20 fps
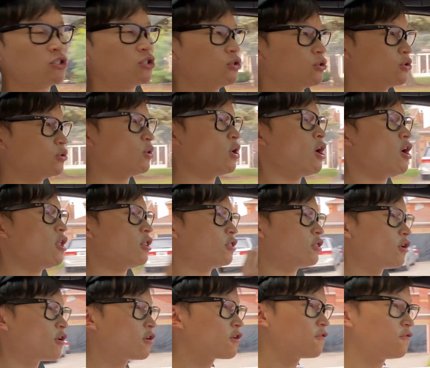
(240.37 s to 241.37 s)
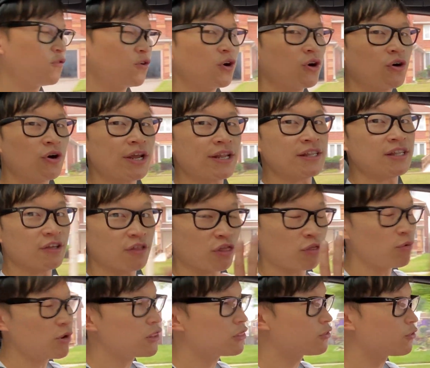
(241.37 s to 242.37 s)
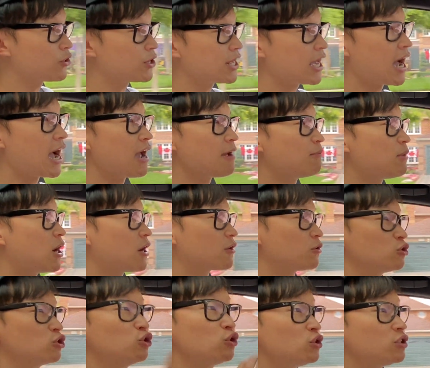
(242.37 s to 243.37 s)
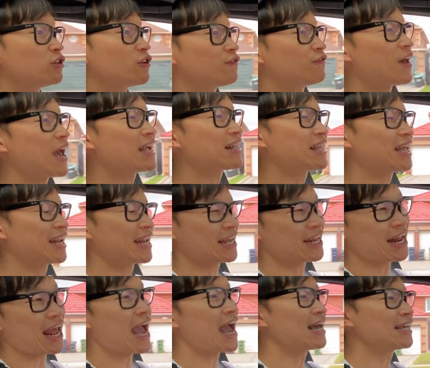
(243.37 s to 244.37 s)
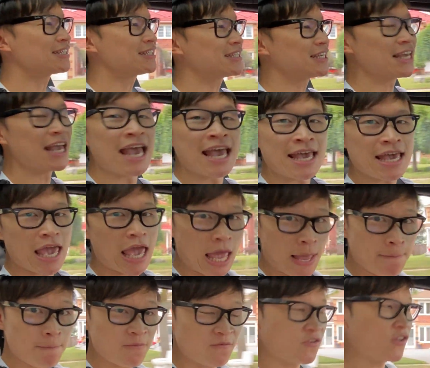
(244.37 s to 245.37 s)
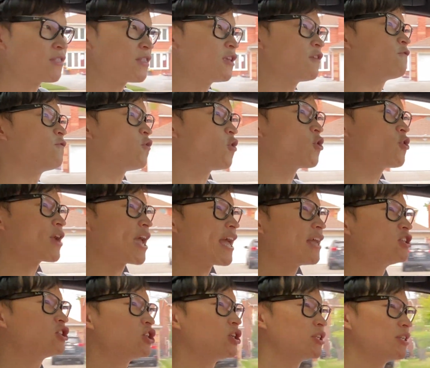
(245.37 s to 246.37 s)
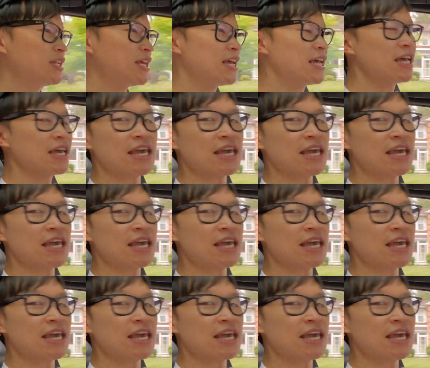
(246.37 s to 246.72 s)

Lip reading: to look for the 330i model, due to the fact that it has the M54 engine,